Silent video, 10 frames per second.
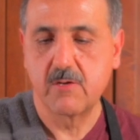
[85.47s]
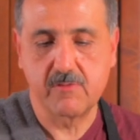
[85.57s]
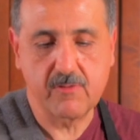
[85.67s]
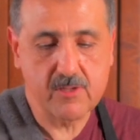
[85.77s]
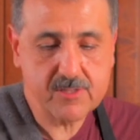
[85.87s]

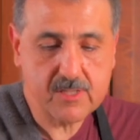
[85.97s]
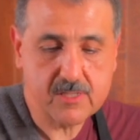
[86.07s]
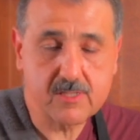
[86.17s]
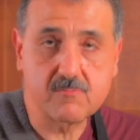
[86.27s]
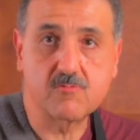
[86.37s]
We've also got
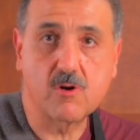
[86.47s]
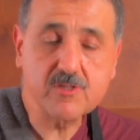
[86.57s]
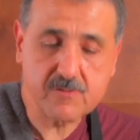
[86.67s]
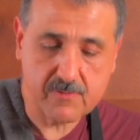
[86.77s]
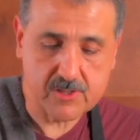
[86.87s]
some
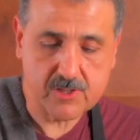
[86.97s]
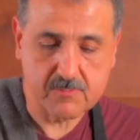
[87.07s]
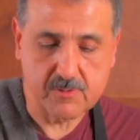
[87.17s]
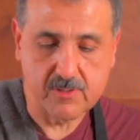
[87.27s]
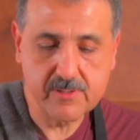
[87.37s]
roast
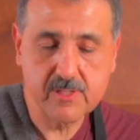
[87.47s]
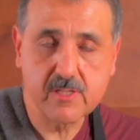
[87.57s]
vegetables.